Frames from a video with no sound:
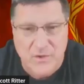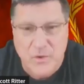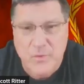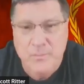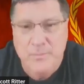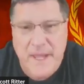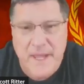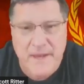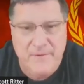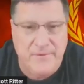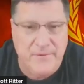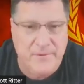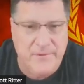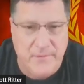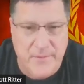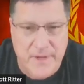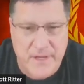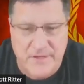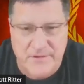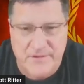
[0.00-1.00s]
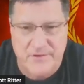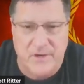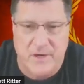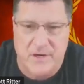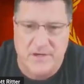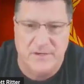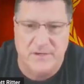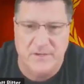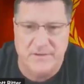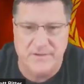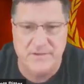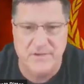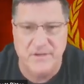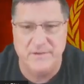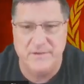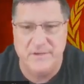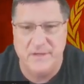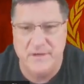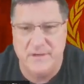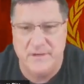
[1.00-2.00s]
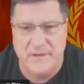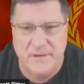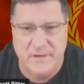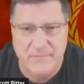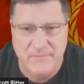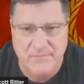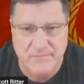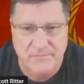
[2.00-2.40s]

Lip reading: Who paid for the reconstruction of the Soviet Union?